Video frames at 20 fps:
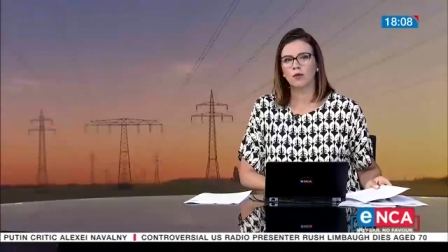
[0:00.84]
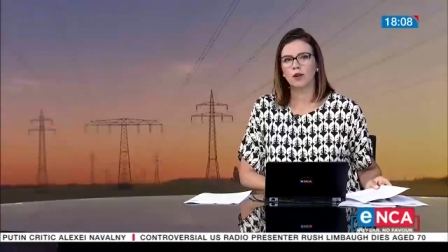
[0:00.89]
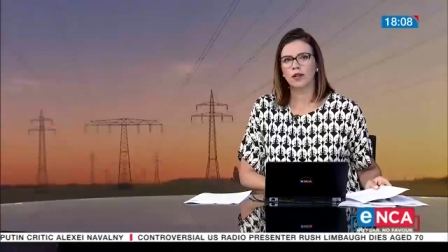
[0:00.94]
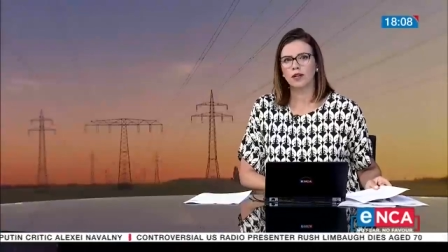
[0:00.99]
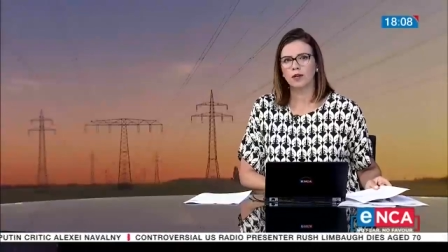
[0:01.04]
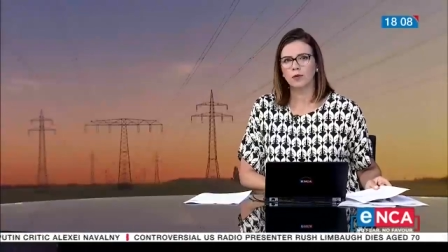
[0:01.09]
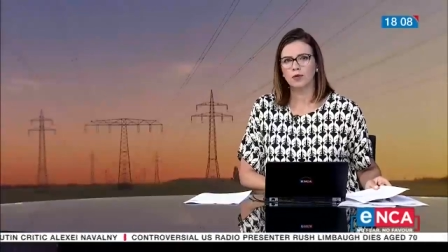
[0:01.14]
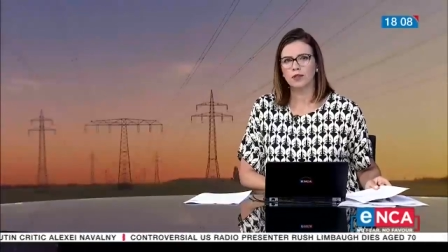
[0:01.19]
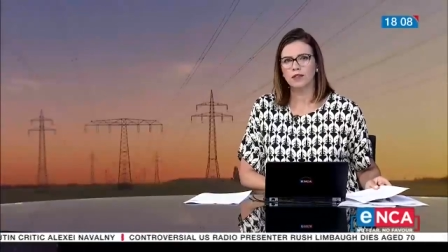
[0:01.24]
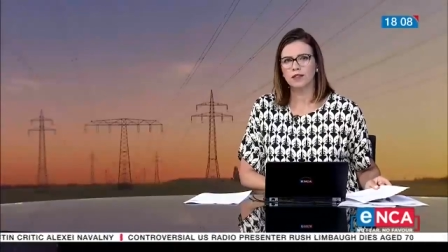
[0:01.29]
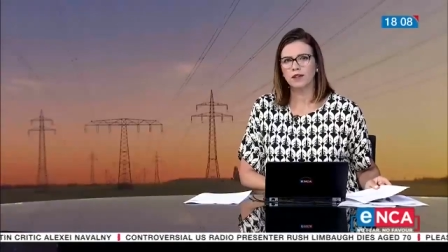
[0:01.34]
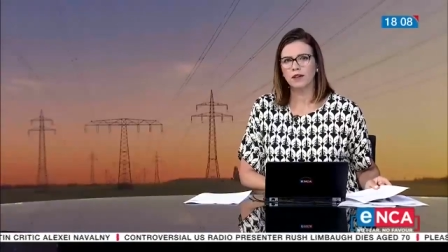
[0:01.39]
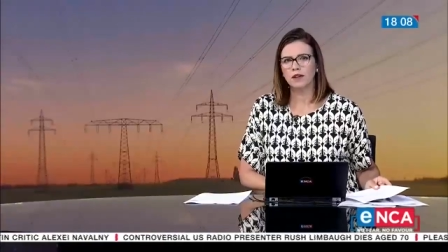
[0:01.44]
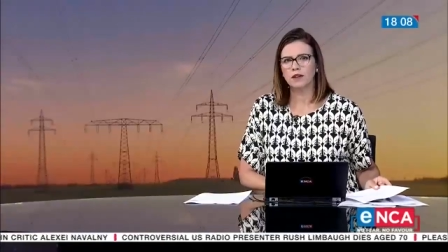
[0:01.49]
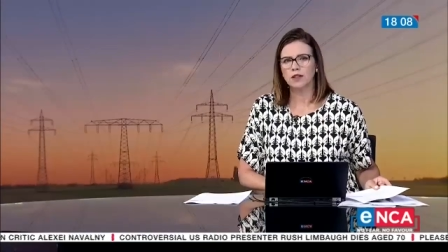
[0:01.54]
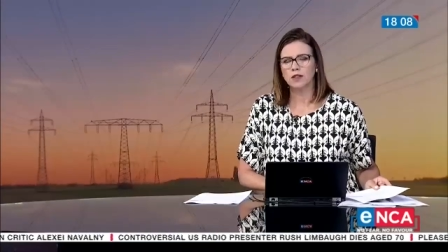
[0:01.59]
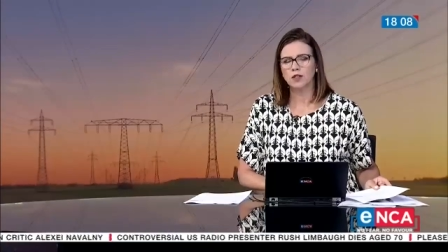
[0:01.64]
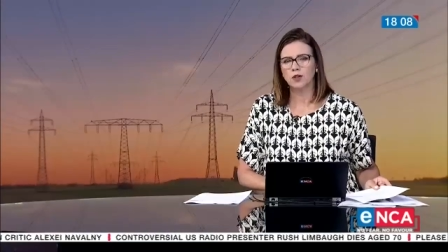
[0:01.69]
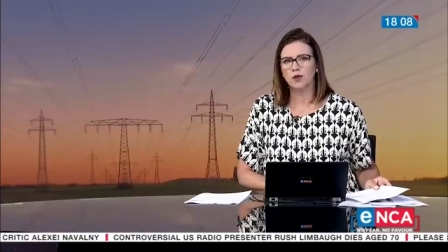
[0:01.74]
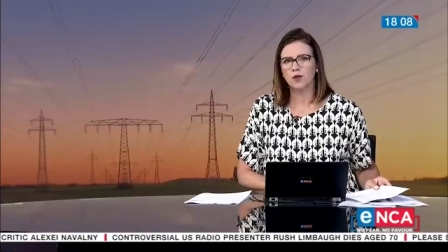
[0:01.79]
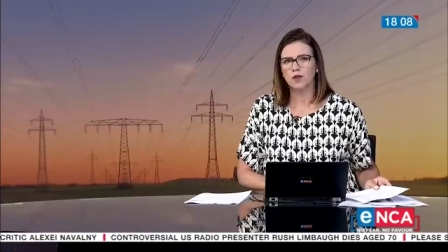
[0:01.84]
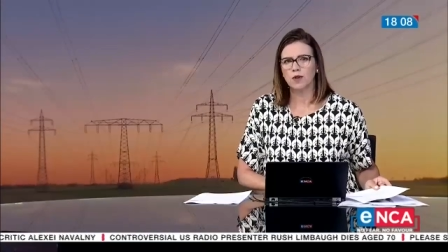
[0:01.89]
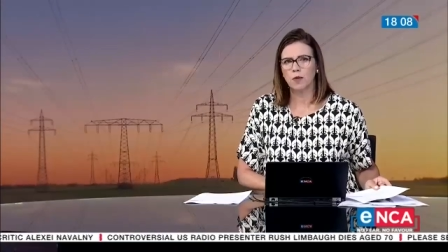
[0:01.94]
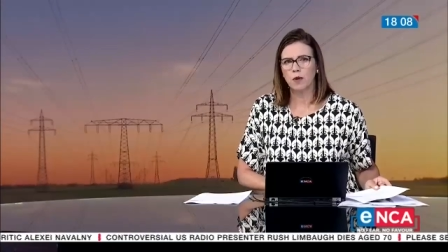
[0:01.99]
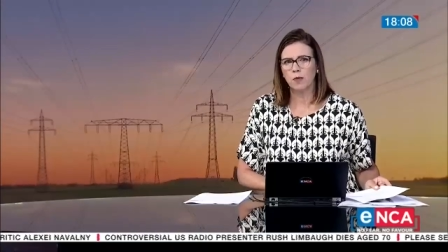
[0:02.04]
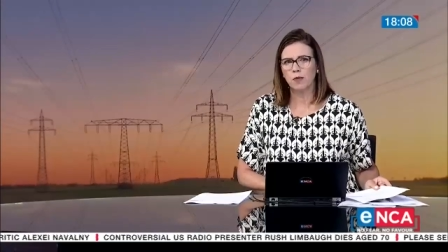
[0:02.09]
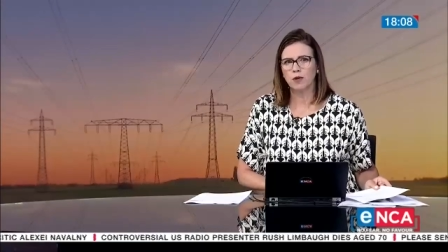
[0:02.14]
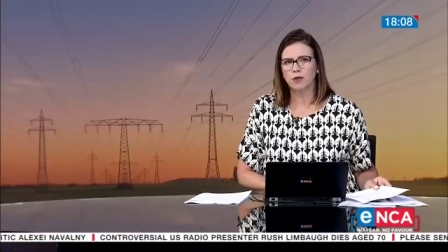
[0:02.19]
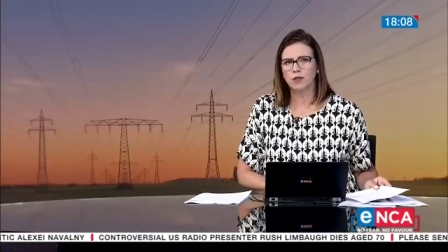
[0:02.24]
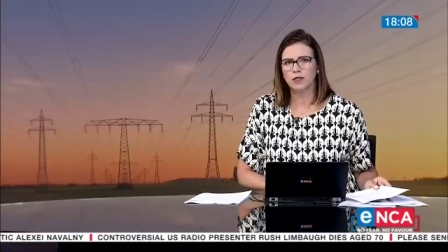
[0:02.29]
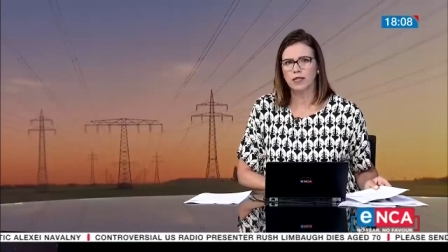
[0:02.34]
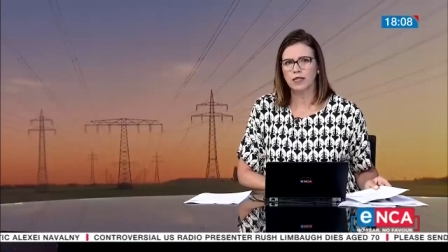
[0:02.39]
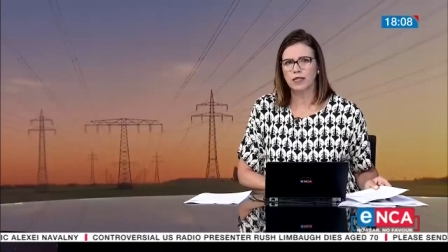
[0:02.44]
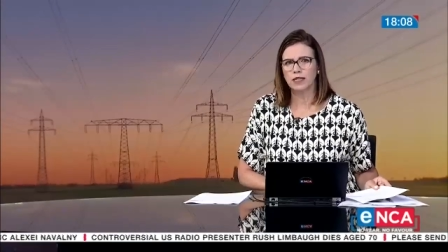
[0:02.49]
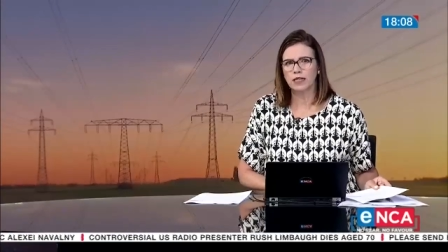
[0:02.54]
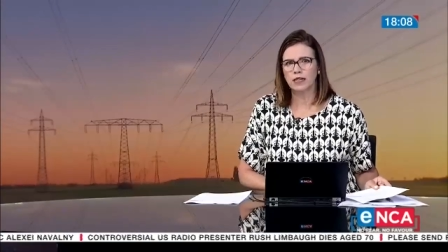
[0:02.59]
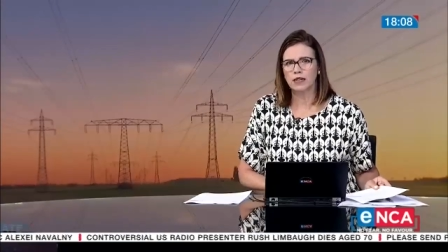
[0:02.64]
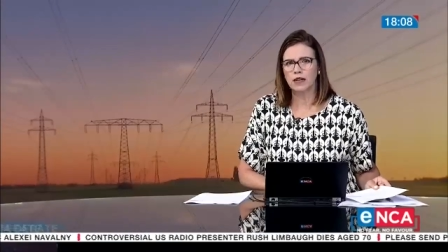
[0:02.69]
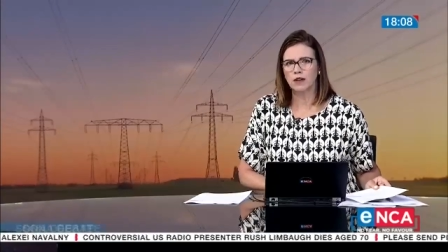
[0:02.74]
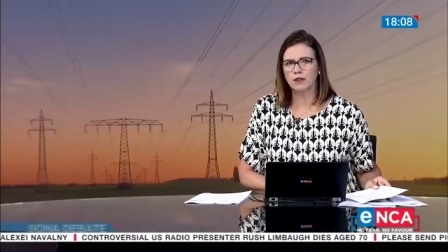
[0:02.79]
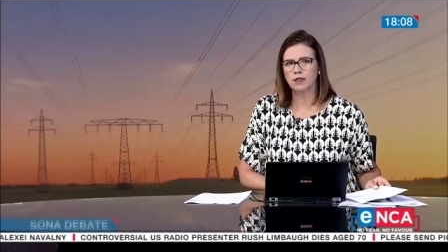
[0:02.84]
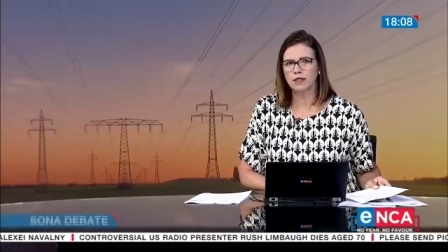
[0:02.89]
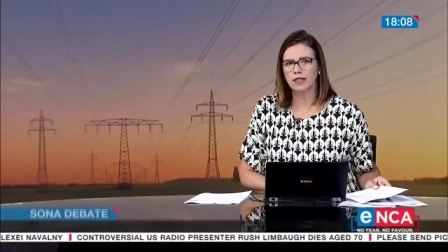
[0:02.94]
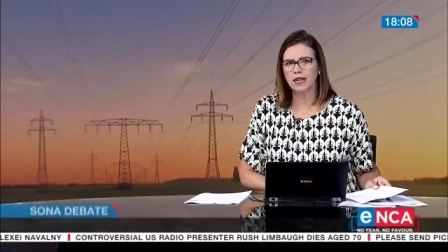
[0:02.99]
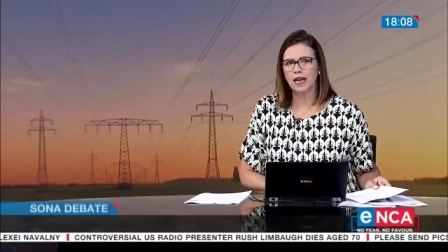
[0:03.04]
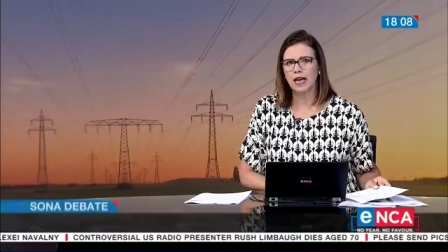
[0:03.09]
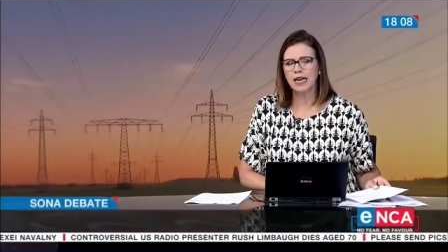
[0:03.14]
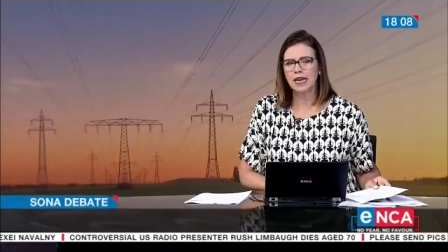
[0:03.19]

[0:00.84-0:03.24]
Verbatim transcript: Right now, President Cyril Ramaphosa has announced